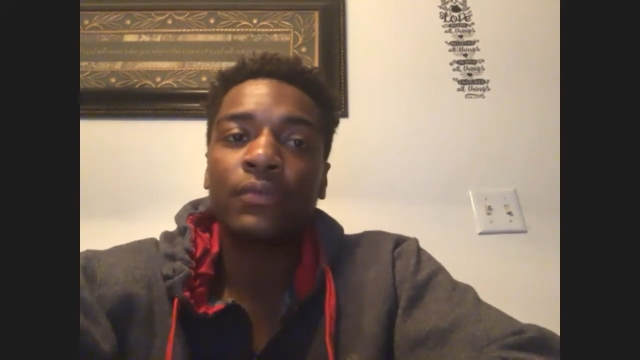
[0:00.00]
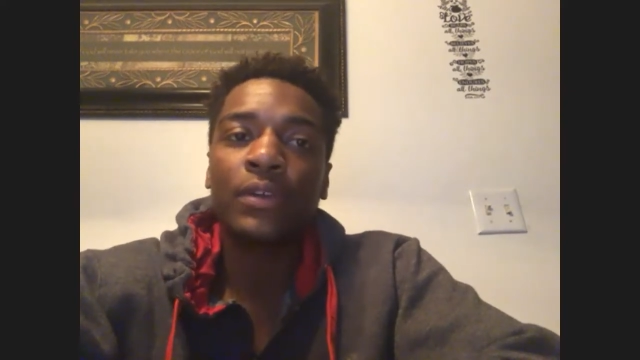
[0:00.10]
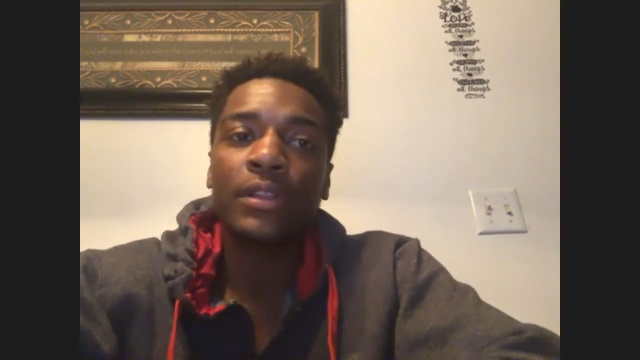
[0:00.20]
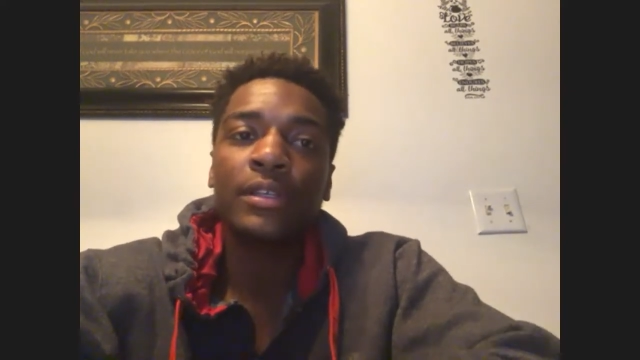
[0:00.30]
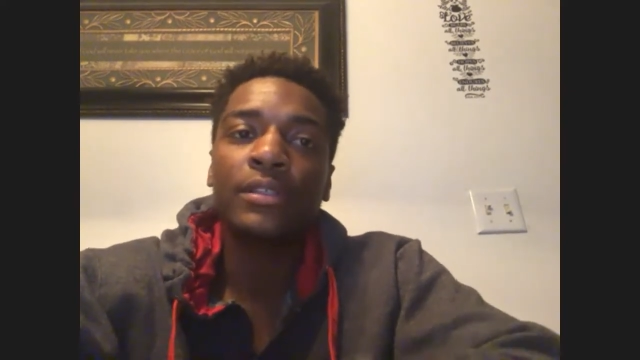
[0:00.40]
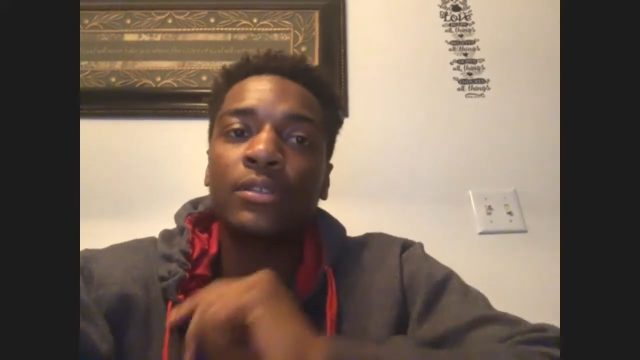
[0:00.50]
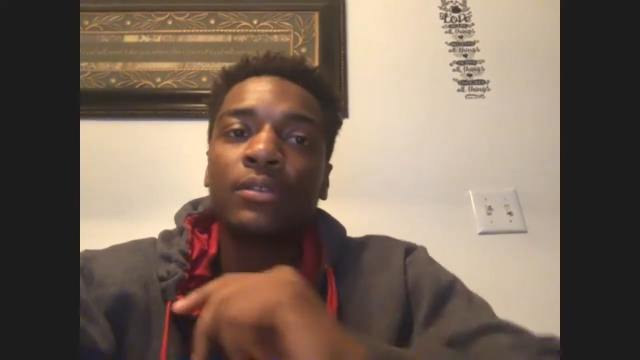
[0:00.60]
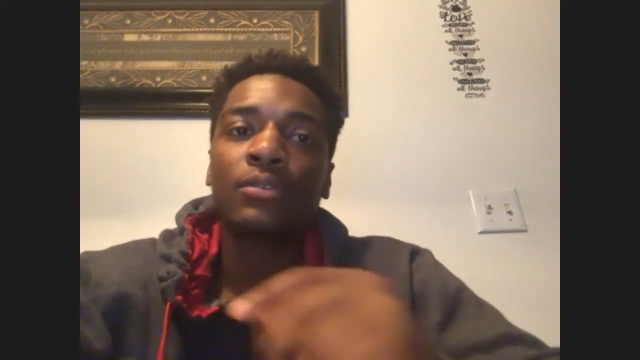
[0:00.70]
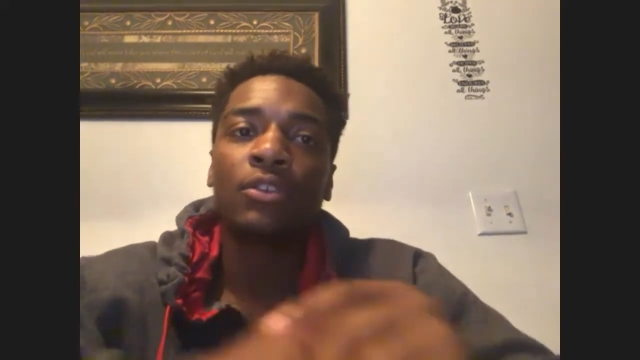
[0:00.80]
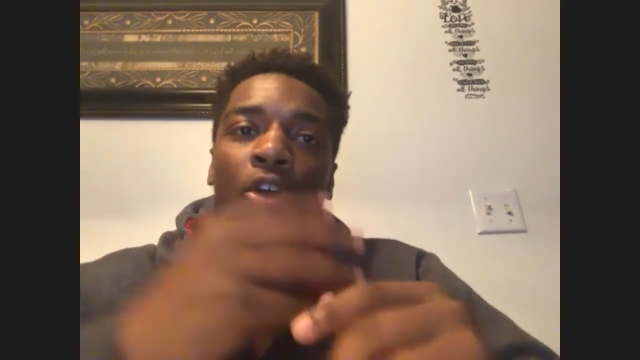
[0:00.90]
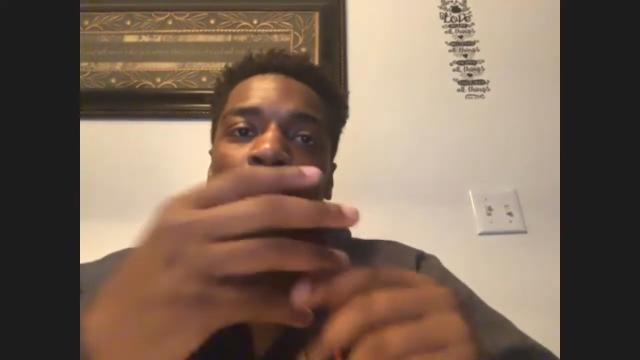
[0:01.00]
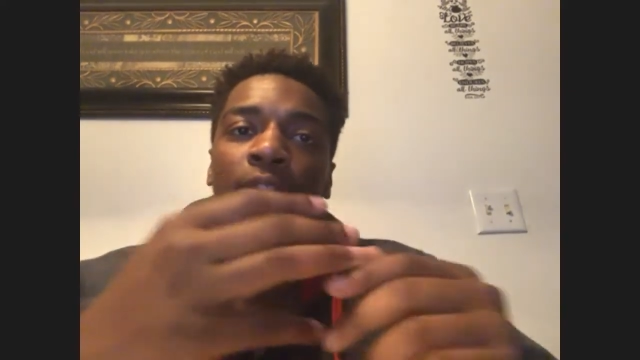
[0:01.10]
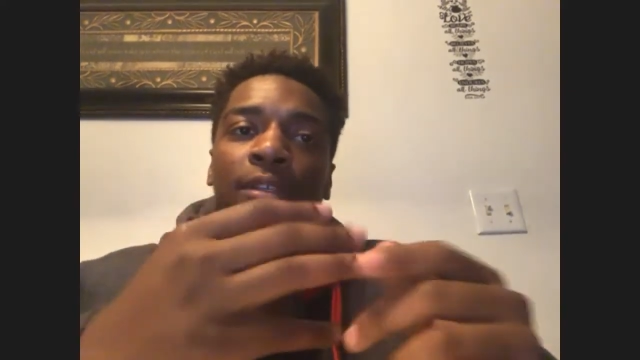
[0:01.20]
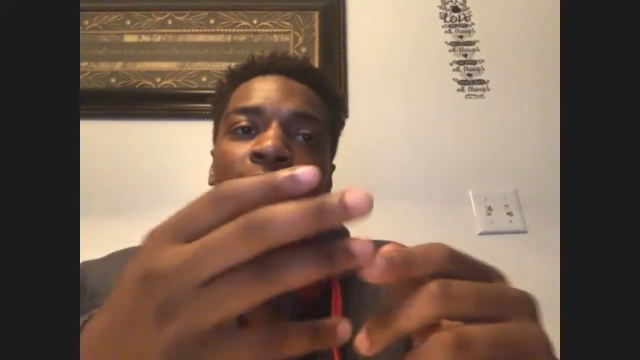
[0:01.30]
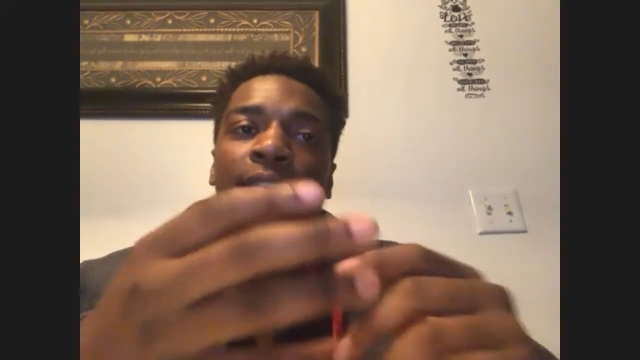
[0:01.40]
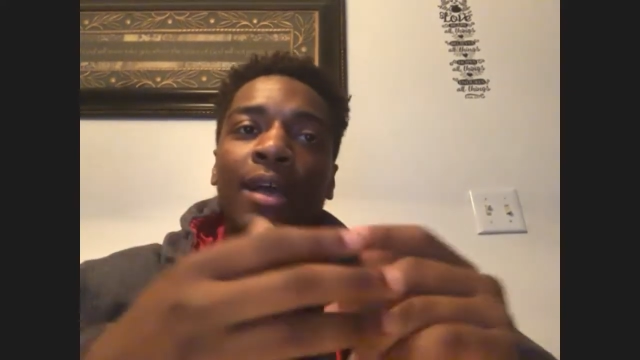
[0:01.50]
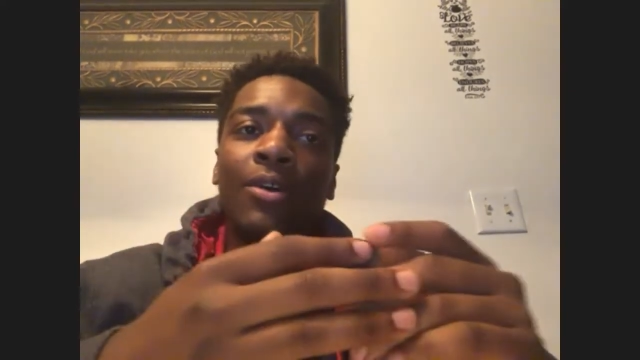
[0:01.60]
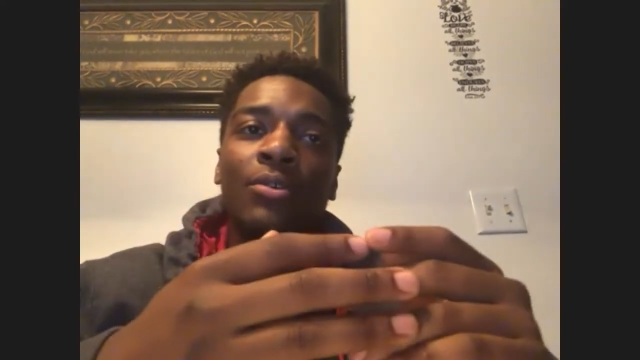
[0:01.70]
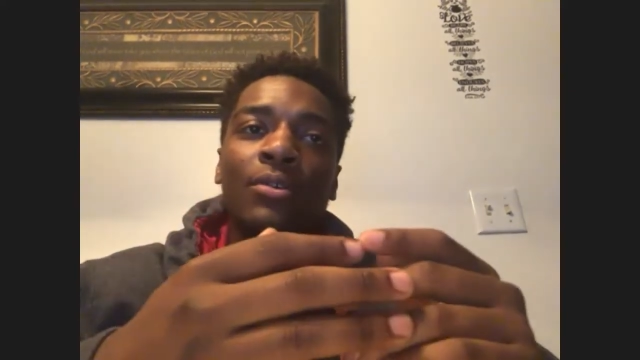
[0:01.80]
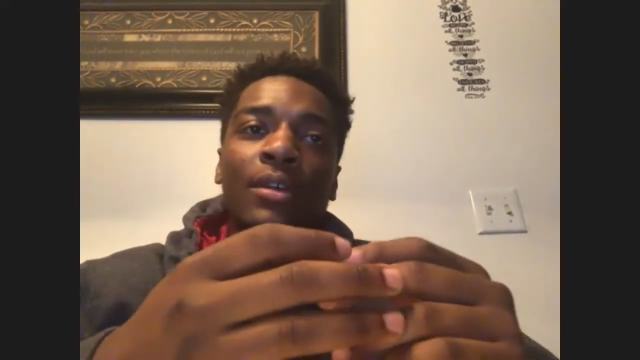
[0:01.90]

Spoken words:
really talk things out